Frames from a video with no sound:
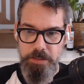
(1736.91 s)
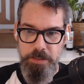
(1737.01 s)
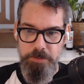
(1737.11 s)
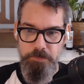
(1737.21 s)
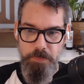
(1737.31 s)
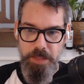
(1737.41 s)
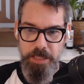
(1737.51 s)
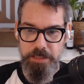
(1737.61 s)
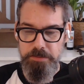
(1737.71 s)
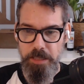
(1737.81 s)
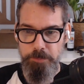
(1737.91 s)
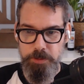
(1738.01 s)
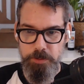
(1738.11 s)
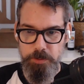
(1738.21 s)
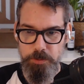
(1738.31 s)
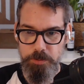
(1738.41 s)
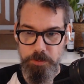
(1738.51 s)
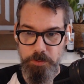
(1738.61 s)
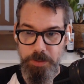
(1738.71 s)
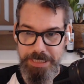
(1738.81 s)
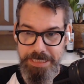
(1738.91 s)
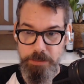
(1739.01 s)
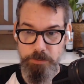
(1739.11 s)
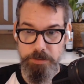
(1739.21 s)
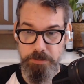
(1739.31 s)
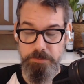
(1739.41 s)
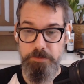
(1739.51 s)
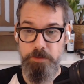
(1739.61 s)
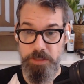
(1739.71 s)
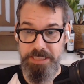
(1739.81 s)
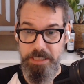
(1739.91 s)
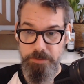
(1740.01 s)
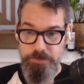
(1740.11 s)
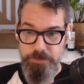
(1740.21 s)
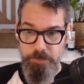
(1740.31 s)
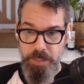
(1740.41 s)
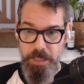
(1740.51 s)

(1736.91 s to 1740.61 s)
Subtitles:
And it's up to you to heal yourself.